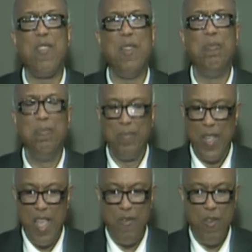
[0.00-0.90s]
And
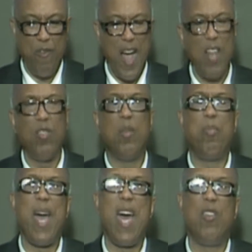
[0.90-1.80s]
if you follow the
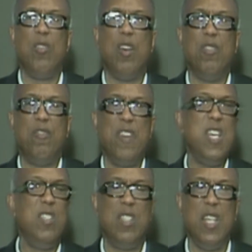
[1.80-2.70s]
pattern of the
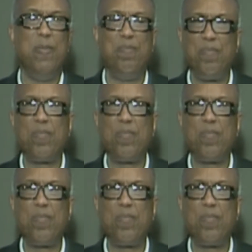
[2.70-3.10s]
feast, then